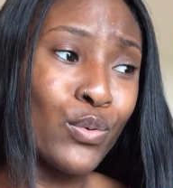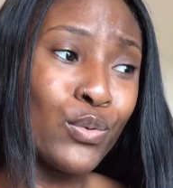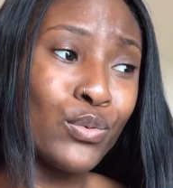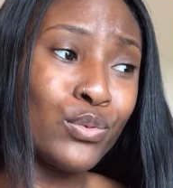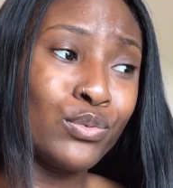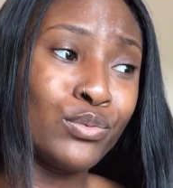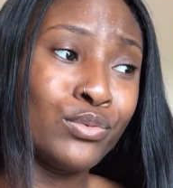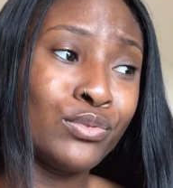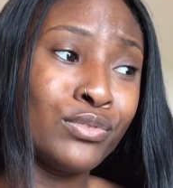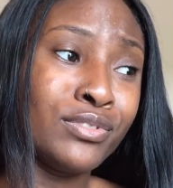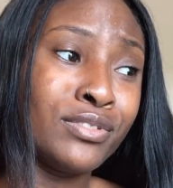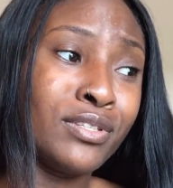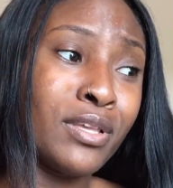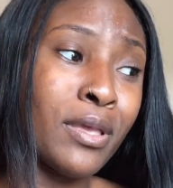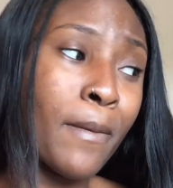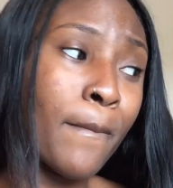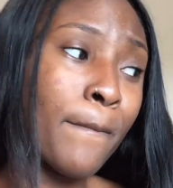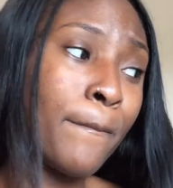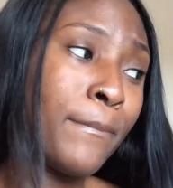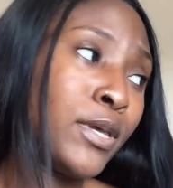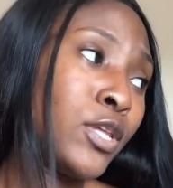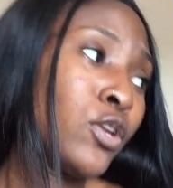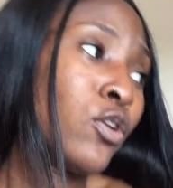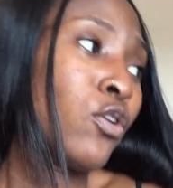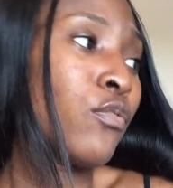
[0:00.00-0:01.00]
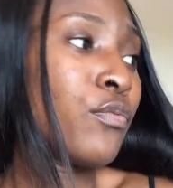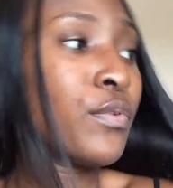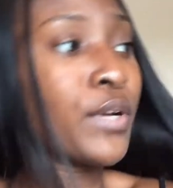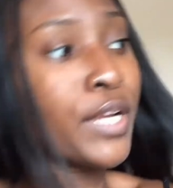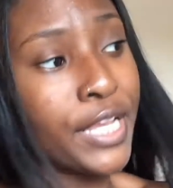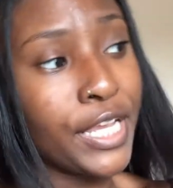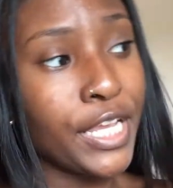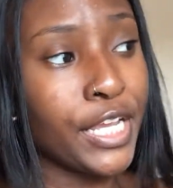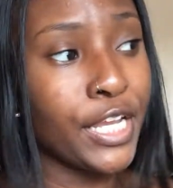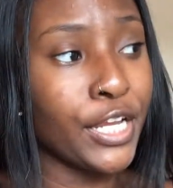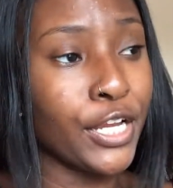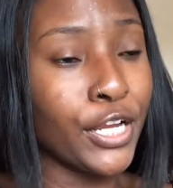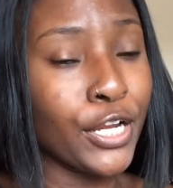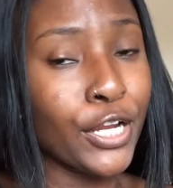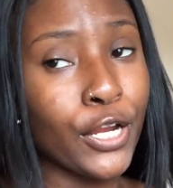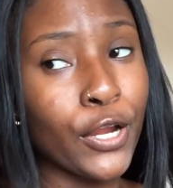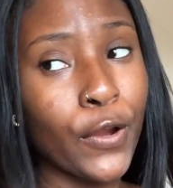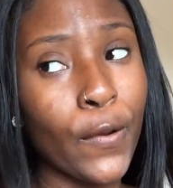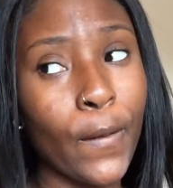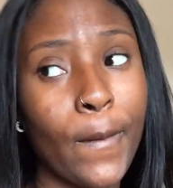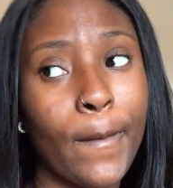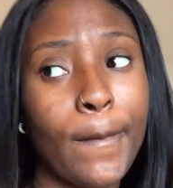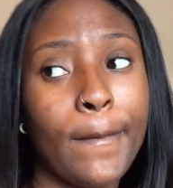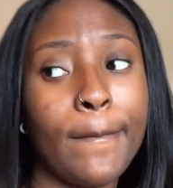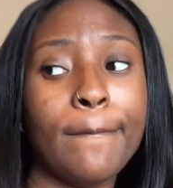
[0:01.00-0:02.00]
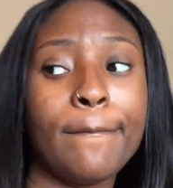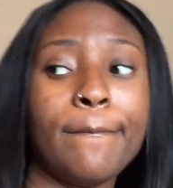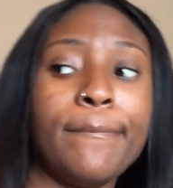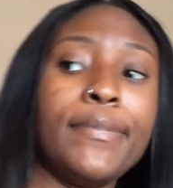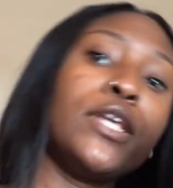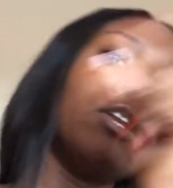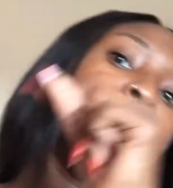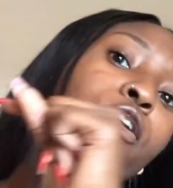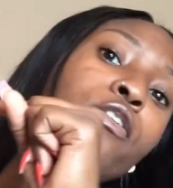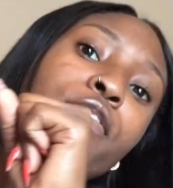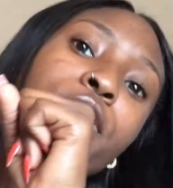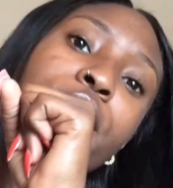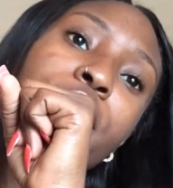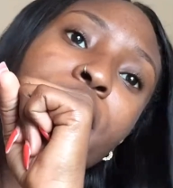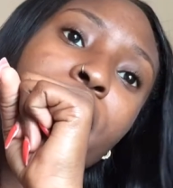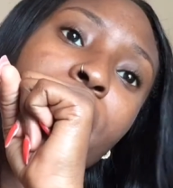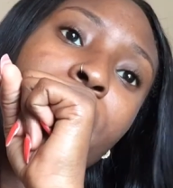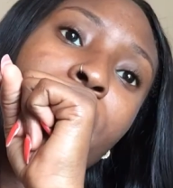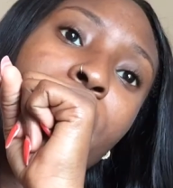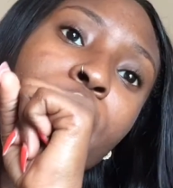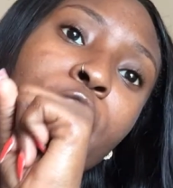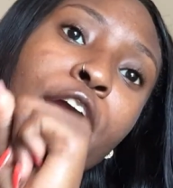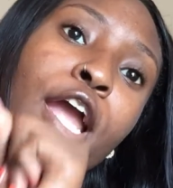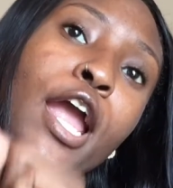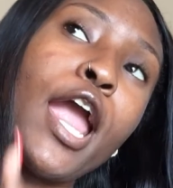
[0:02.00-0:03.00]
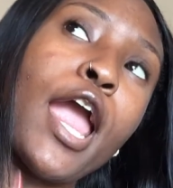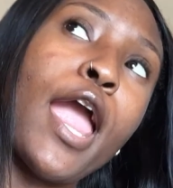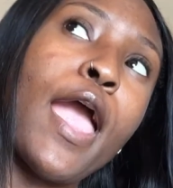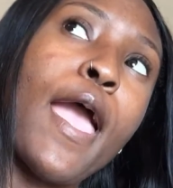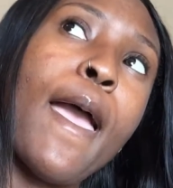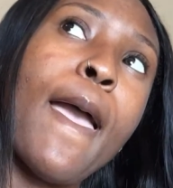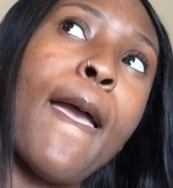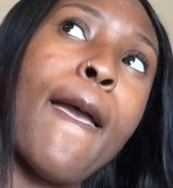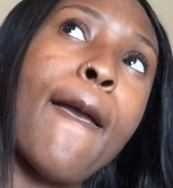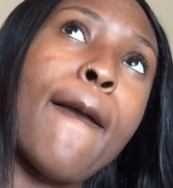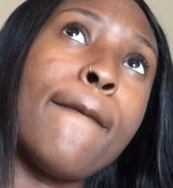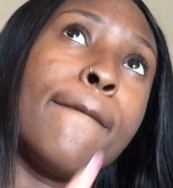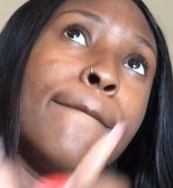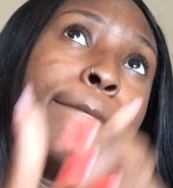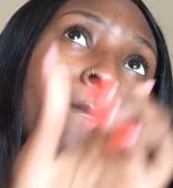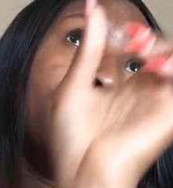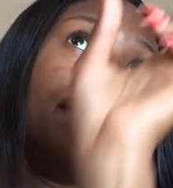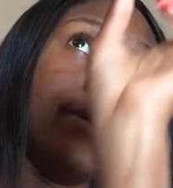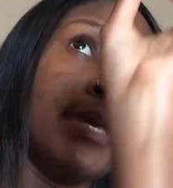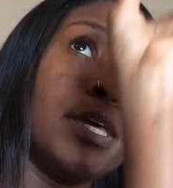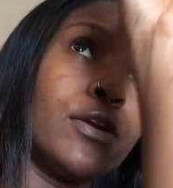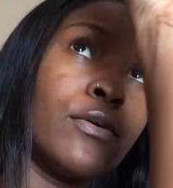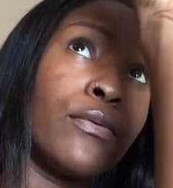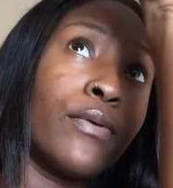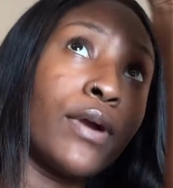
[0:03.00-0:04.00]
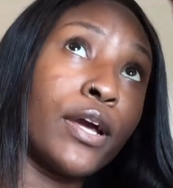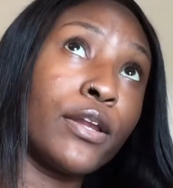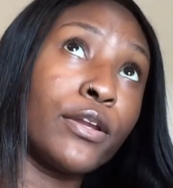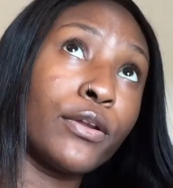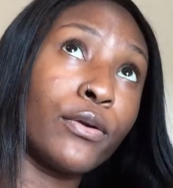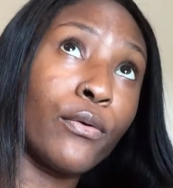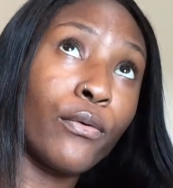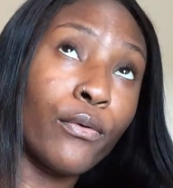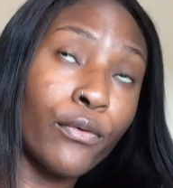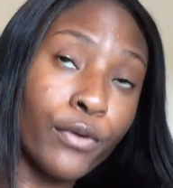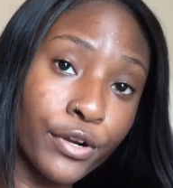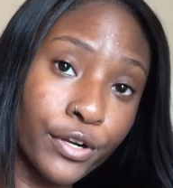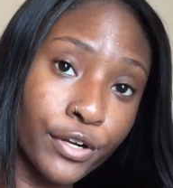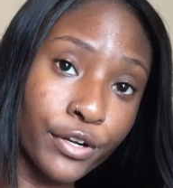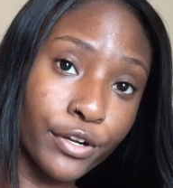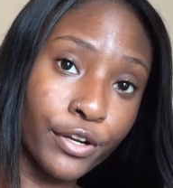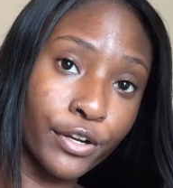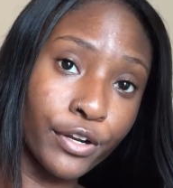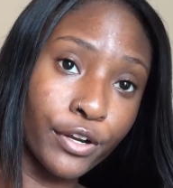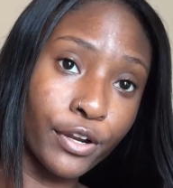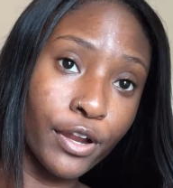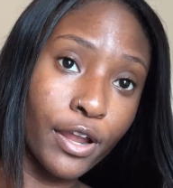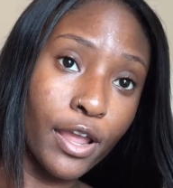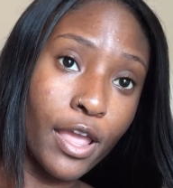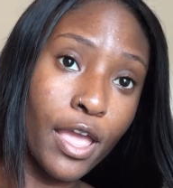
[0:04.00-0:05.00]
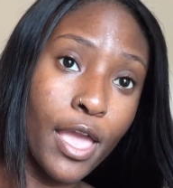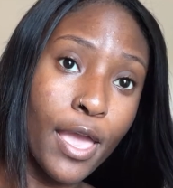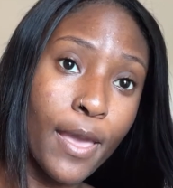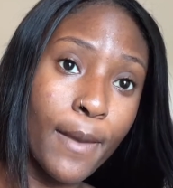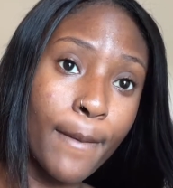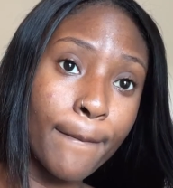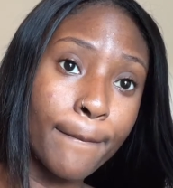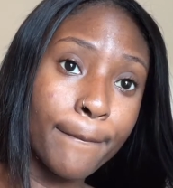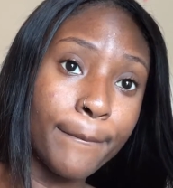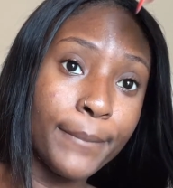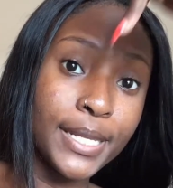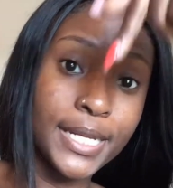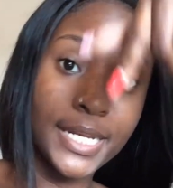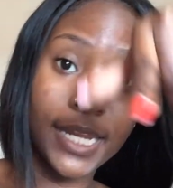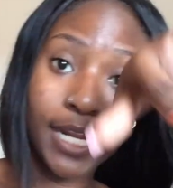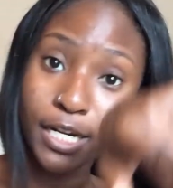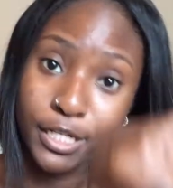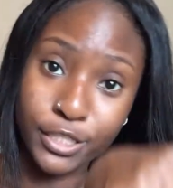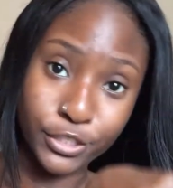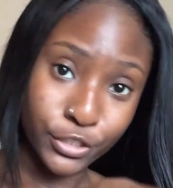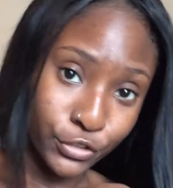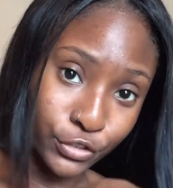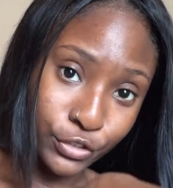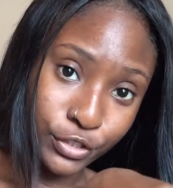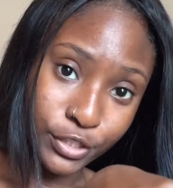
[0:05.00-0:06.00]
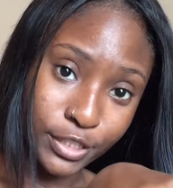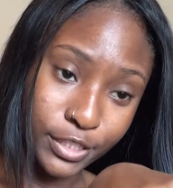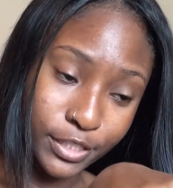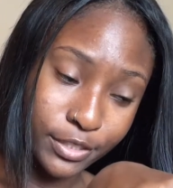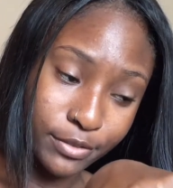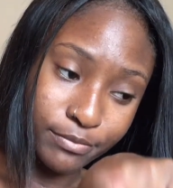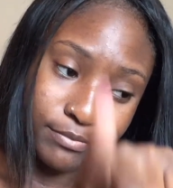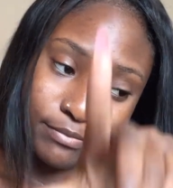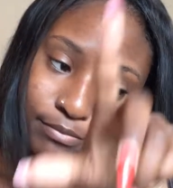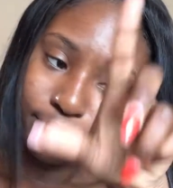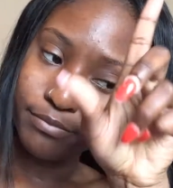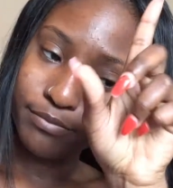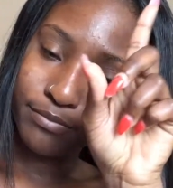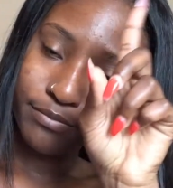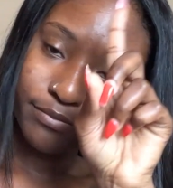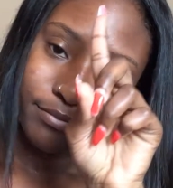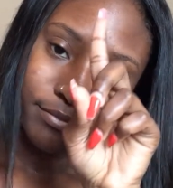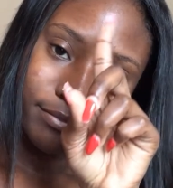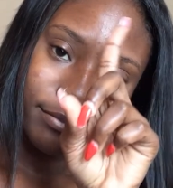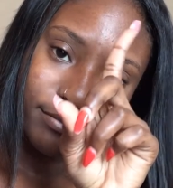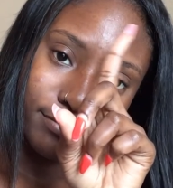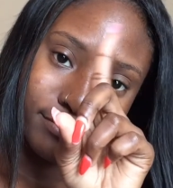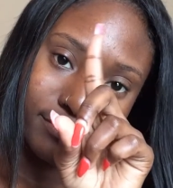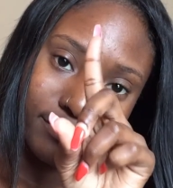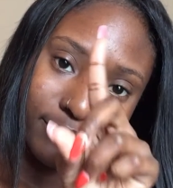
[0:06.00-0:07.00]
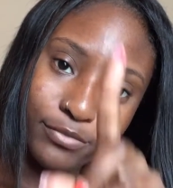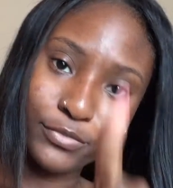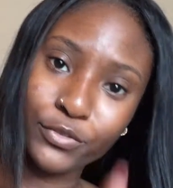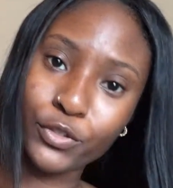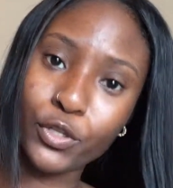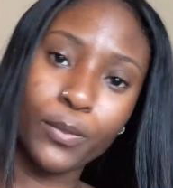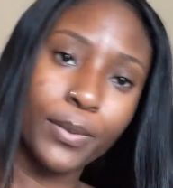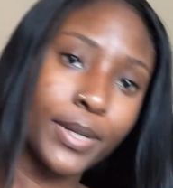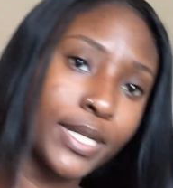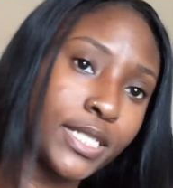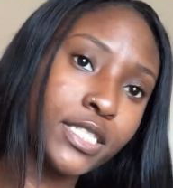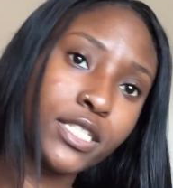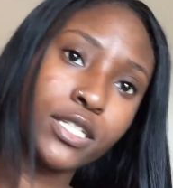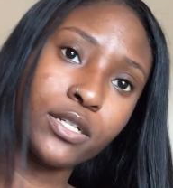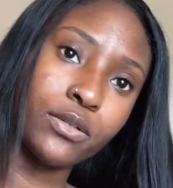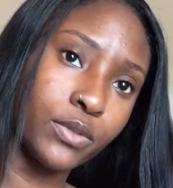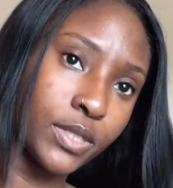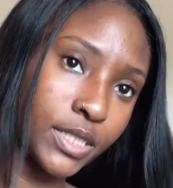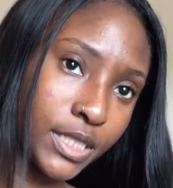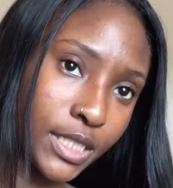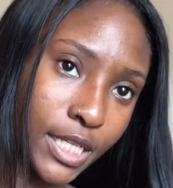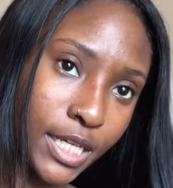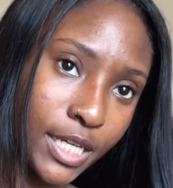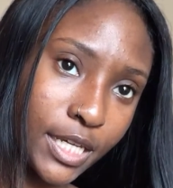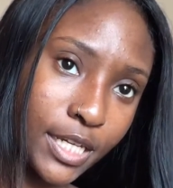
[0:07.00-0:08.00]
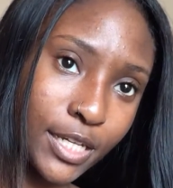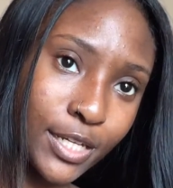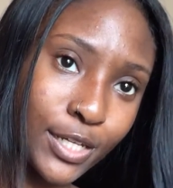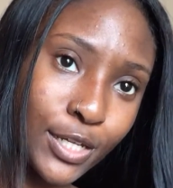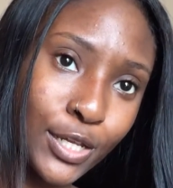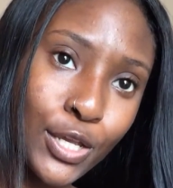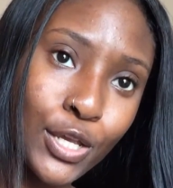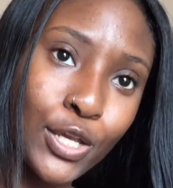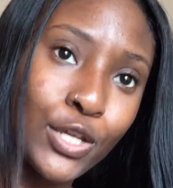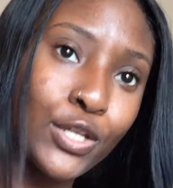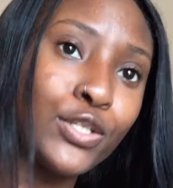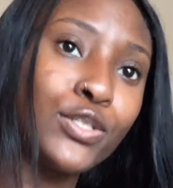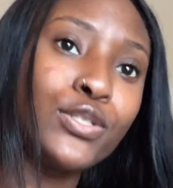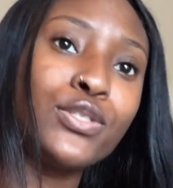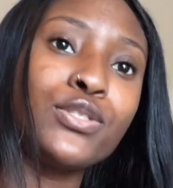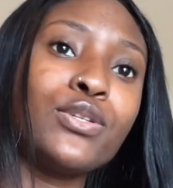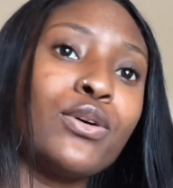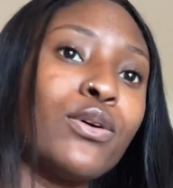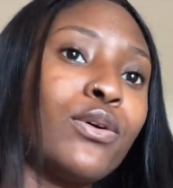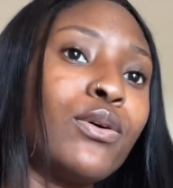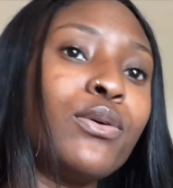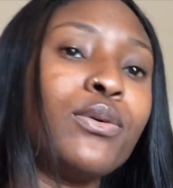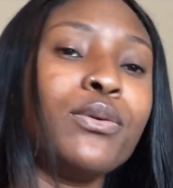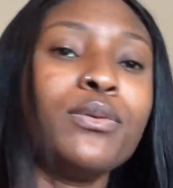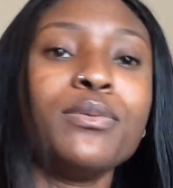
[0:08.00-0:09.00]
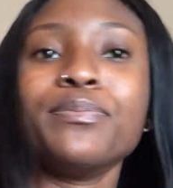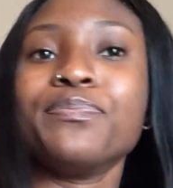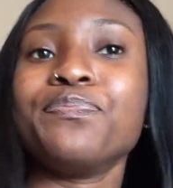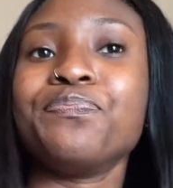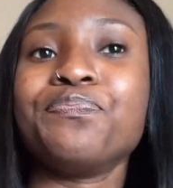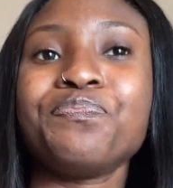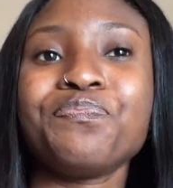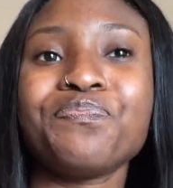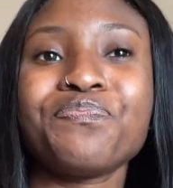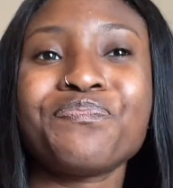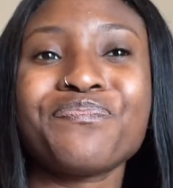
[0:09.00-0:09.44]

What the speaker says: who's been over here, been over there, been around the corner, been down the street. Nobody's gonna want that. So